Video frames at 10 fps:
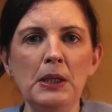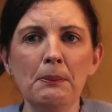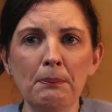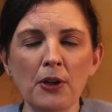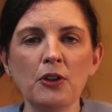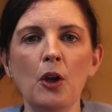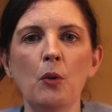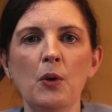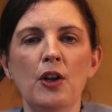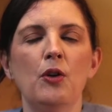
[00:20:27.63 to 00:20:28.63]
But
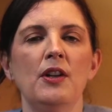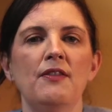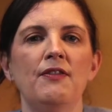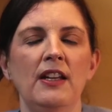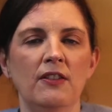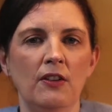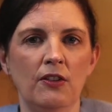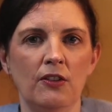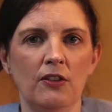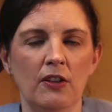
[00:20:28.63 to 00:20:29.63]
when the Lord invites
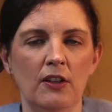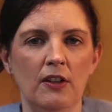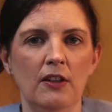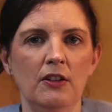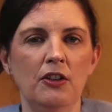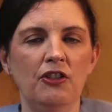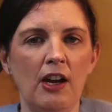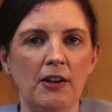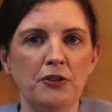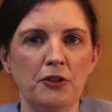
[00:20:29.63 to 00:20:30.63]
us to
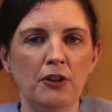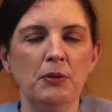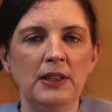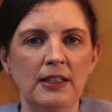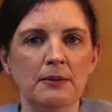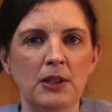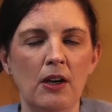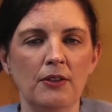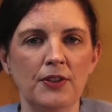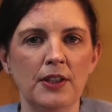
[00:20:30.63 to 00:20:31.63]
share a truth, we need to be
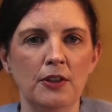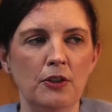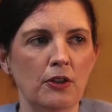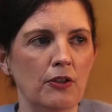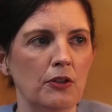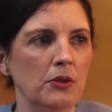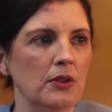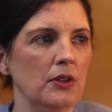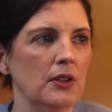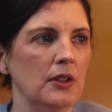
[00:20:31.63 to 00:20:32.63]
confident in doing so.
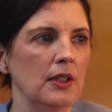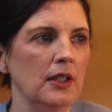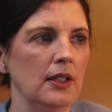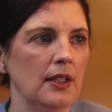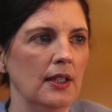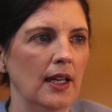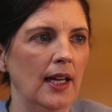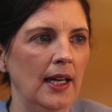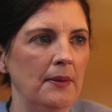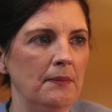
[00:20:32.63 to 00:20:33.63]

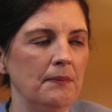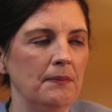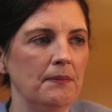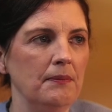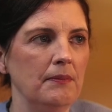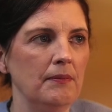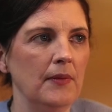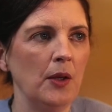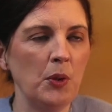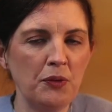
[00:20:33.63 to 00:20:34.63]
And
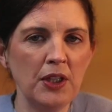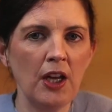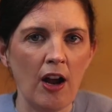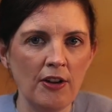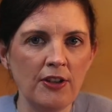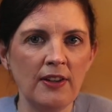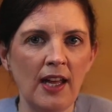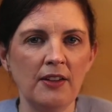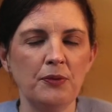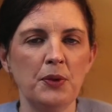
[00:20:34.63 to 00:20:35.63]
with regard to
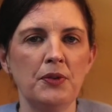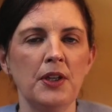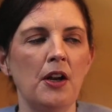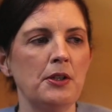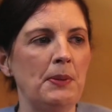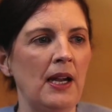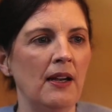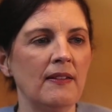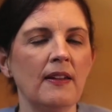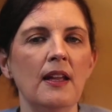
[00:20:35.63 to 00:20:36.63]
that, with regard to
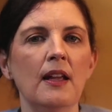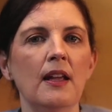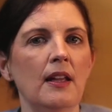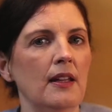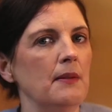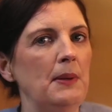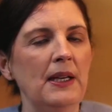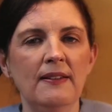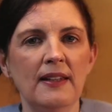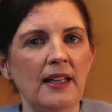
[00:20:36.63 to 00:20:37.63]
parents, the
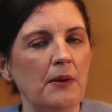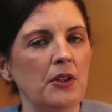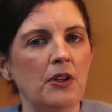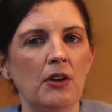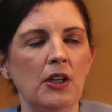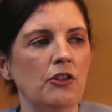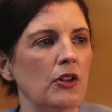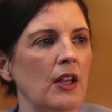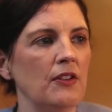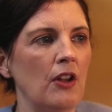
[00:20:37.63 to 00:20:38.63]
biggest thing I would encourage
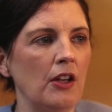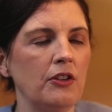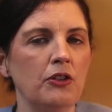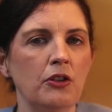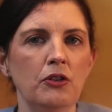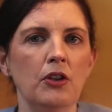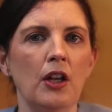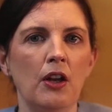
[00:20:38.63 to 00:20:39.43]
you is not to